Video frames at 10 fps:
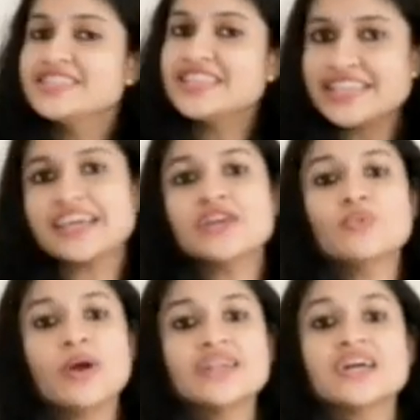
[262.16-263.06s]
The
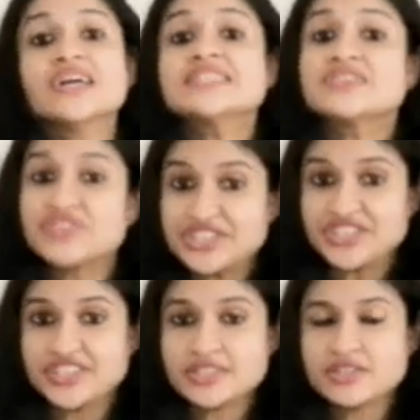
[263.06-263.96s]
second one is
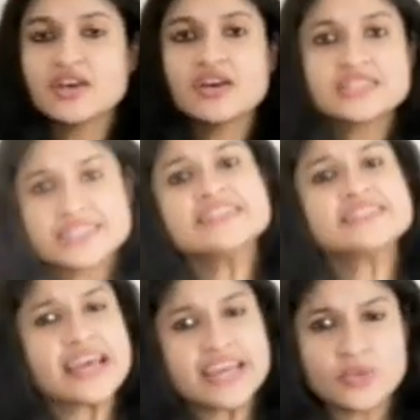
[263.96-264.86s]
returns.
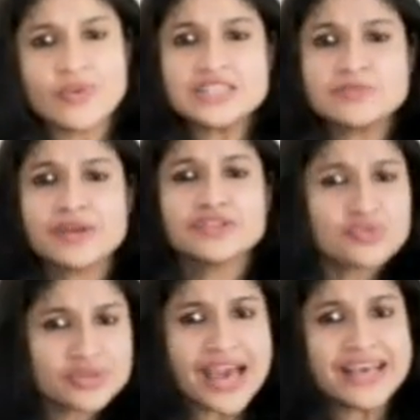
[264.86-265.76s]
Since investment
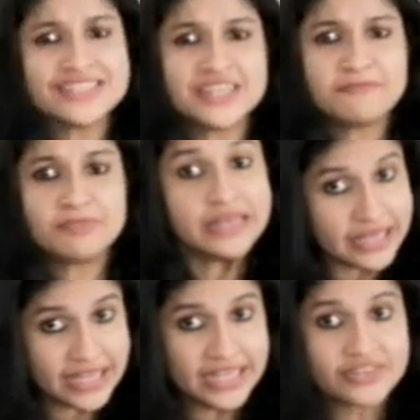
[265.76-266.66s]
through the
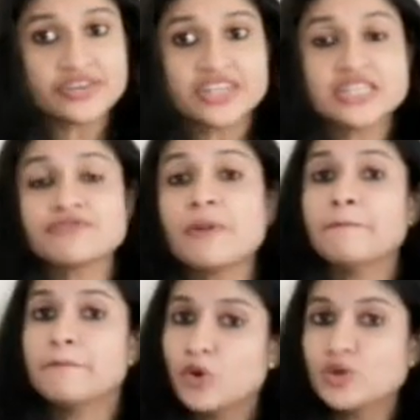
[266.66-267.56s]
STP yield returns
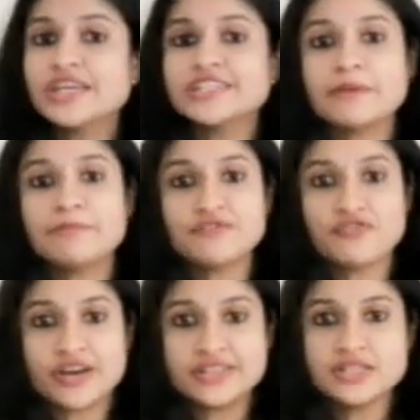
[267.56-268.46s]
from both the debit
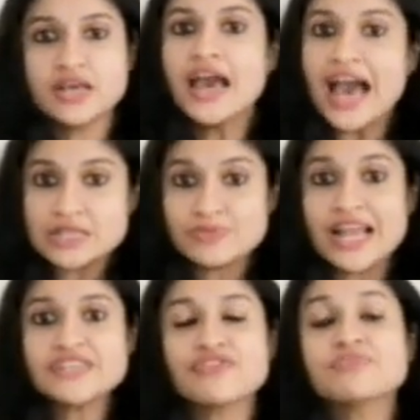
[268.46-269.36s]
funds as well
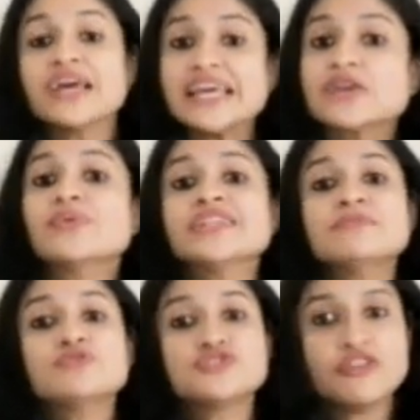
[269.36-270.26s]
as from the
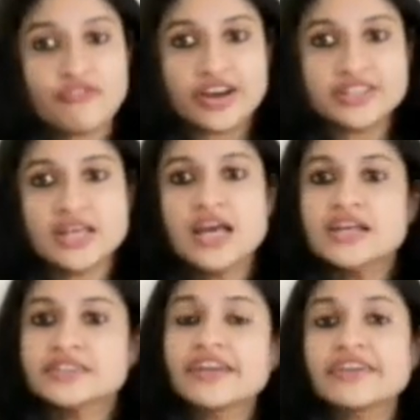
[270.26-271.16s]
equity mutual funds,
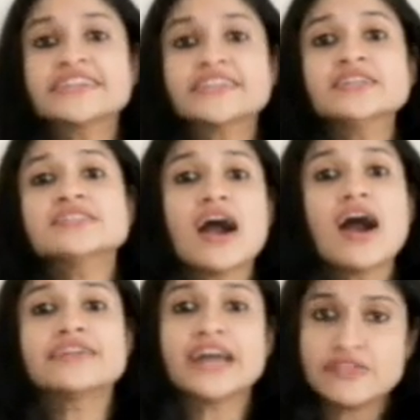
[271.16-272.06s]
the returns
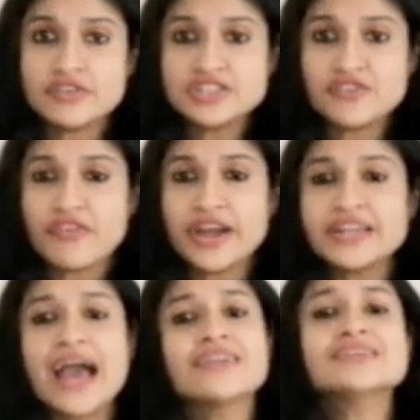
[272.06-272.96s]
are
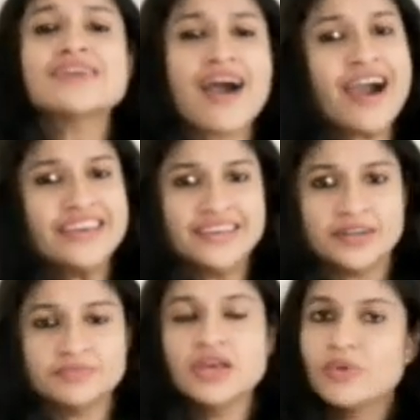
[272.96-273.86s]
diversified and is
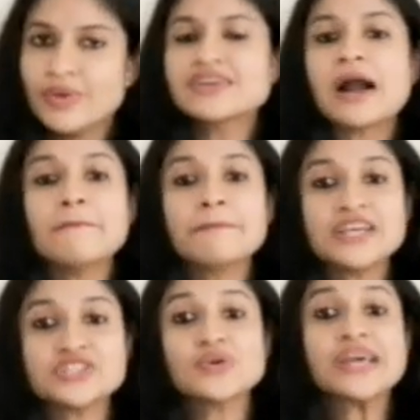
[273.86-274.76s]
higher when
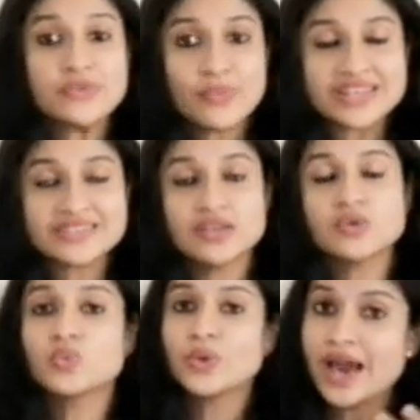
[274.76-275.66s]
compared to
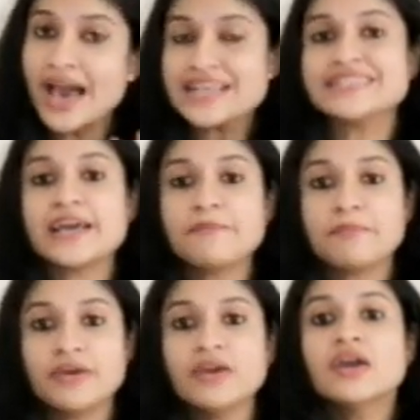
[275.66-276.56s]
investing via
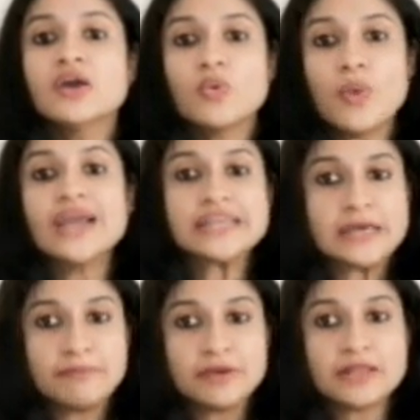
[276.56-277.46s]
SIP while
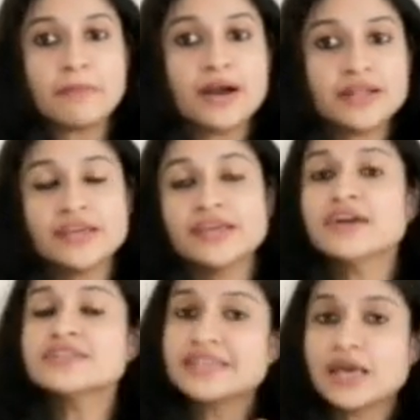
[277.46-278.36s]
keeping the money
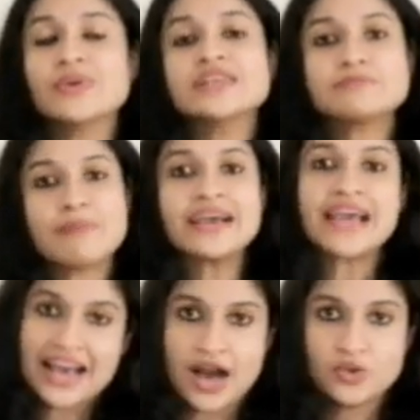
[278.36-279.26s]
in a savings
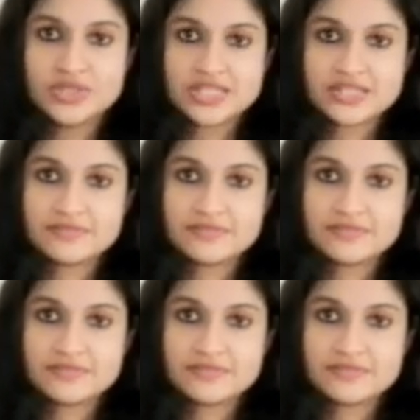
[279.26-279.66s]
bank account.